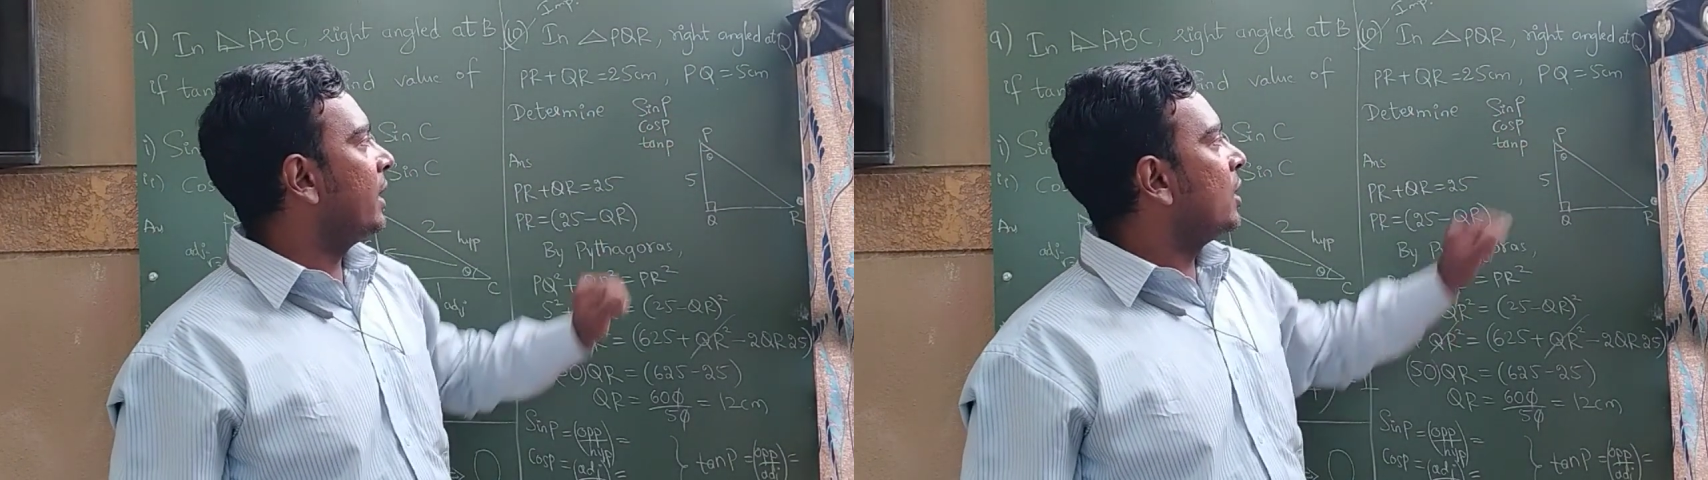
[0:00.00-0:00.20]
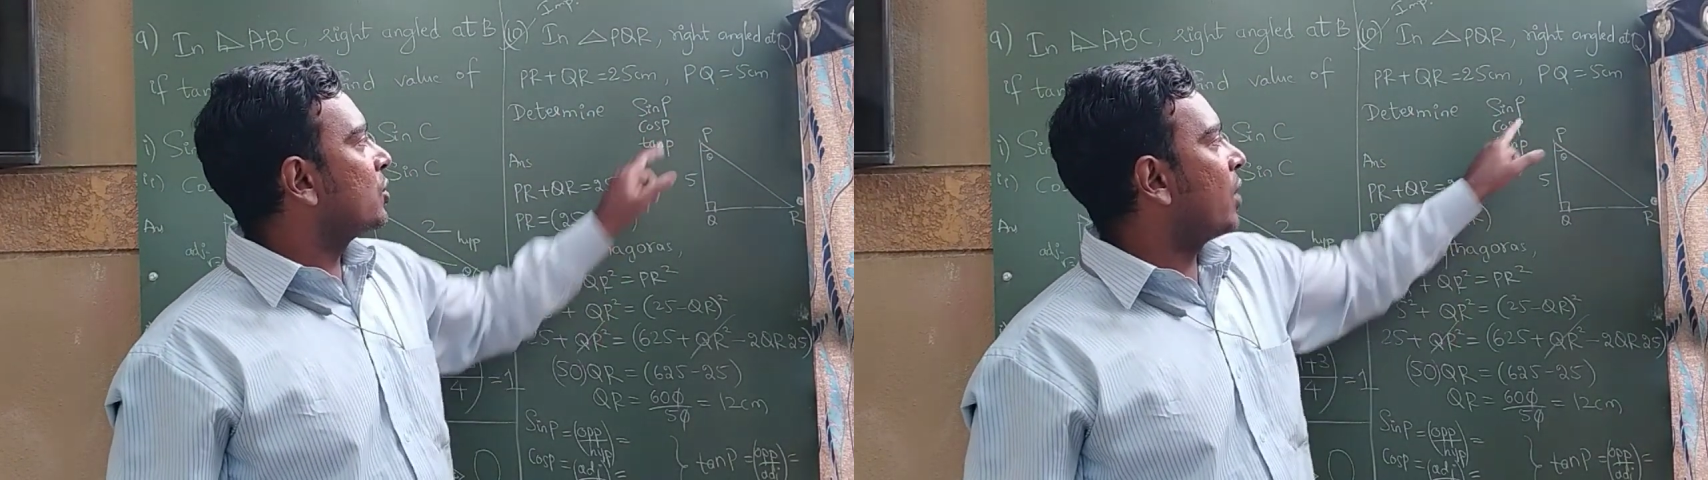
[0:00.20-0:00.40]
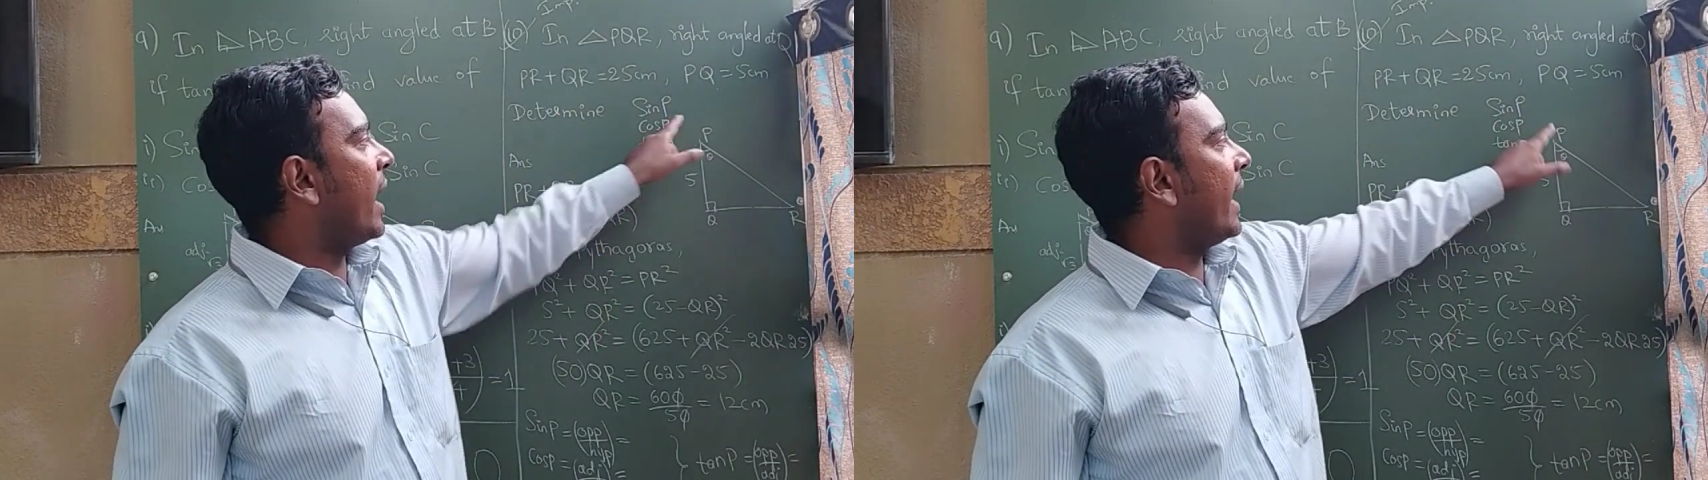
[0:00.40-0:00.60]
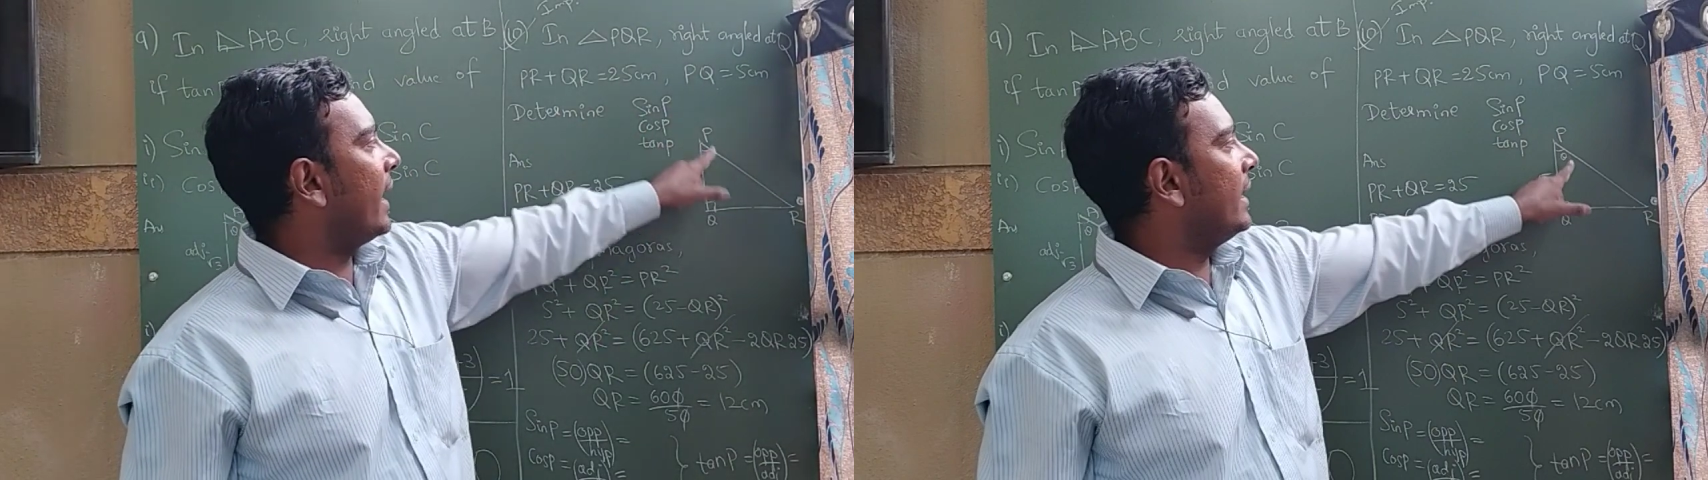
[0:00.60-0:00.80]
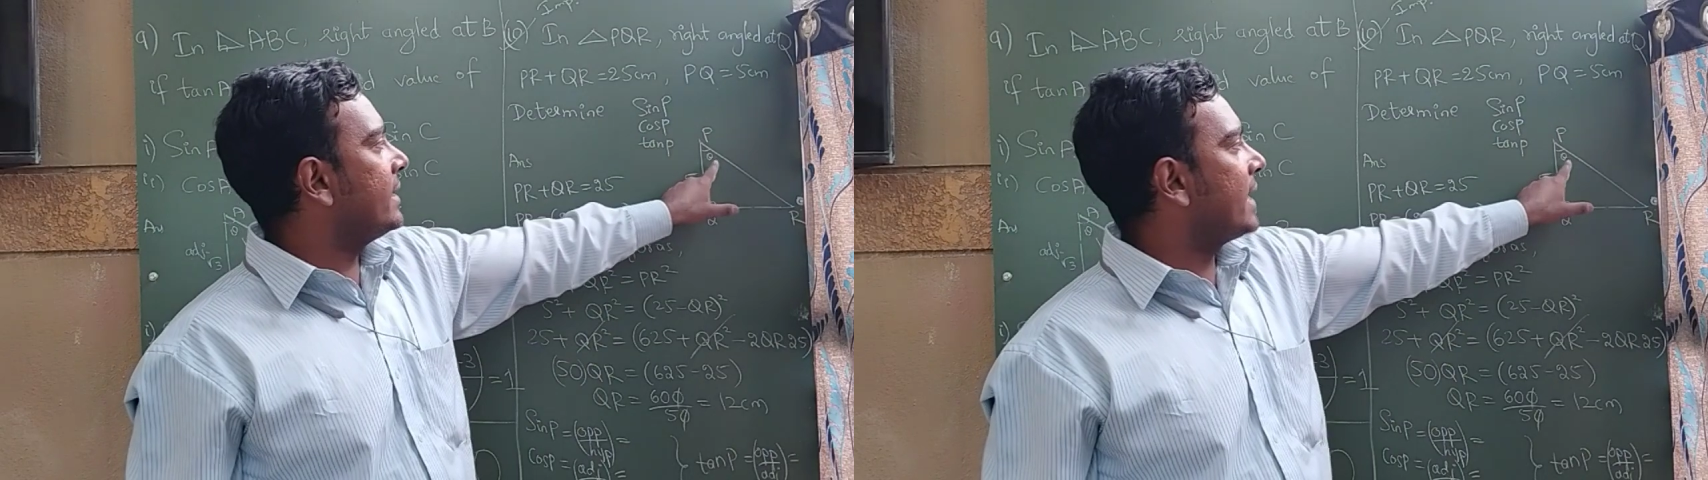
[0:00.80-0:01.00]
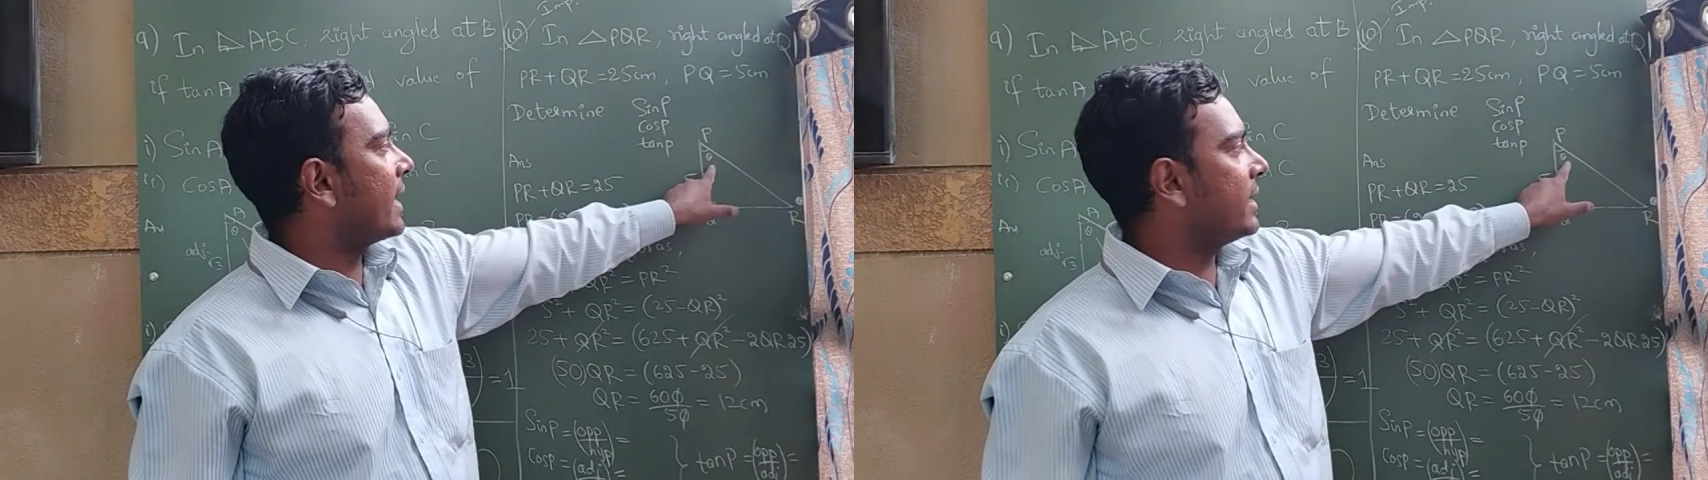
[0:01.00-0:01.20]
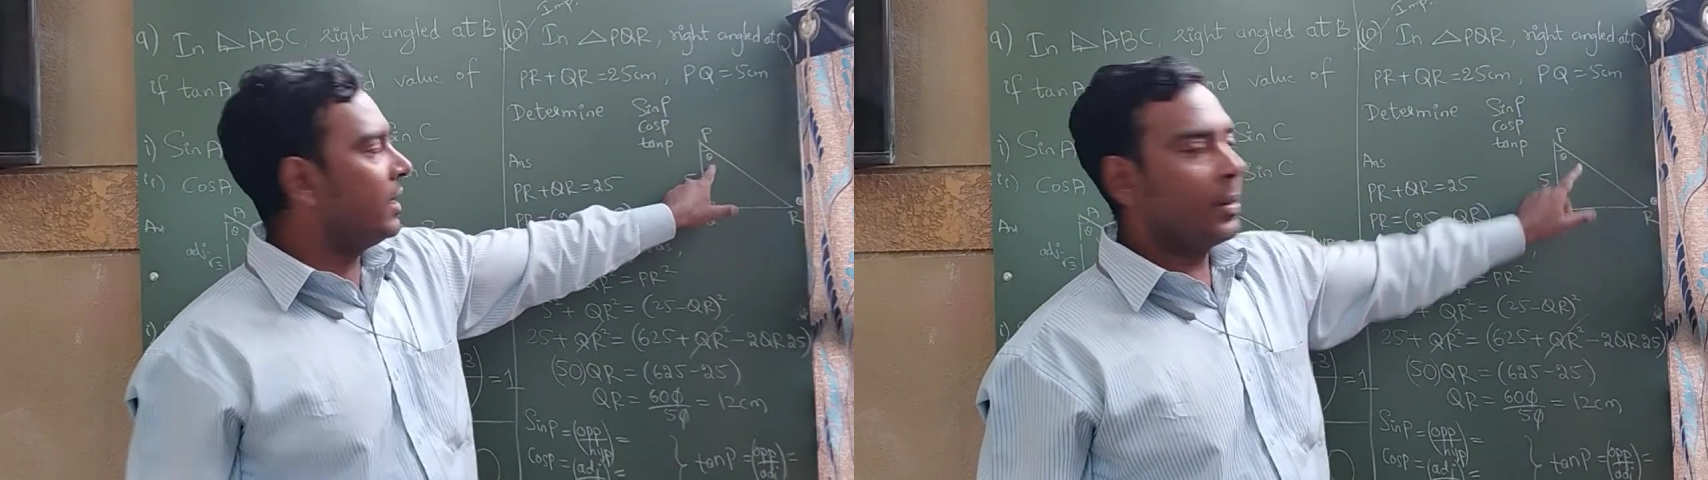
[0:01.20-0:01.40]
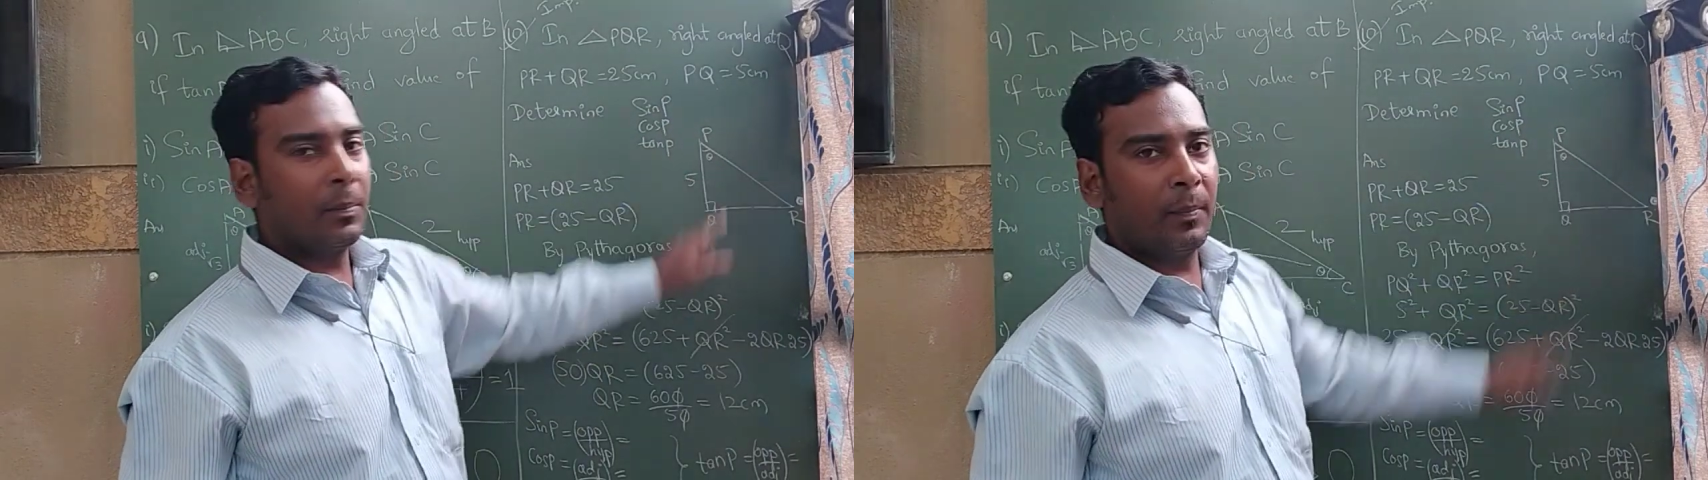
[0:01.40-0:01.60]
So angle is
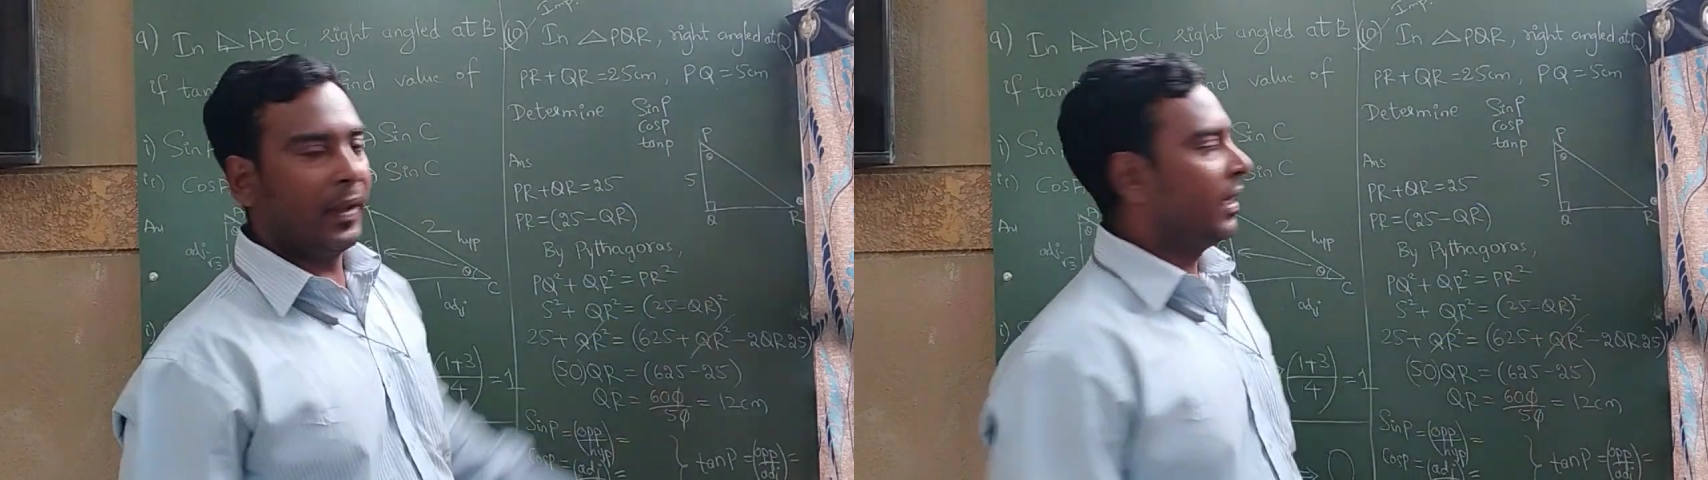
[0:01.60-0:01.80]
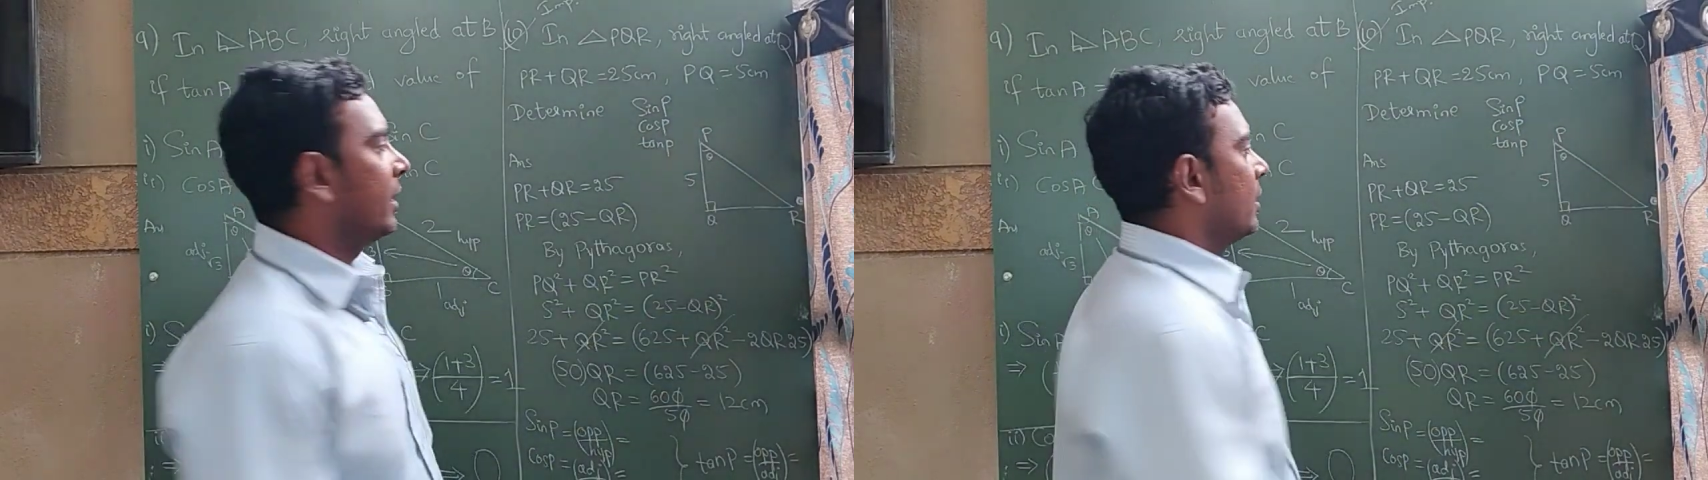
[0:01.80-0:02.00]
at P.